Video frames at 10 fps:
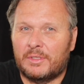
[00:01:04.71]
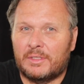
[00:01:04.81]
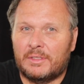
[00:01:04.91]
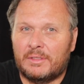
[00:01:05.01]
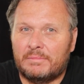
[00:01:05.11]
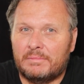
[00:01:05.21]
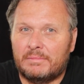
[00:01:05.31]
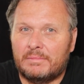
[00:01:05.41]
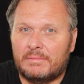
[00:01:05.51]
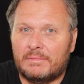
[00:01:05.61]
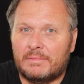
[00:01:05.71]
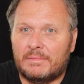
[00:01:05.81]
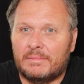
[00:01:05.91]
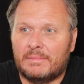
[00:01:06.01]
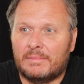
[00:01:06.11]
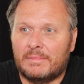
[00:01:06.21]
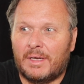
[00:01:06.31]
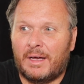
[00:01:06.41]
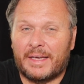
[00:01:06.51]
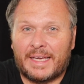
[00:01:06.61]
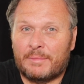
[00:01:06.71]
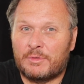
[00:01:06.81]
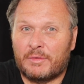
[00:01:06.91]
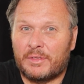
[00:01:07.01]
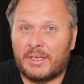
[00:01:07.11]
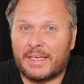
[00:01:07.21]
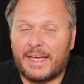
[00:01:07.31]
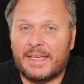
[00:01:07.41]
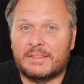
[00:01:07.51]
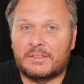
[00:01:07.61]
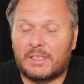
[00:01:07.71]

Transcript: that I capture everything I can.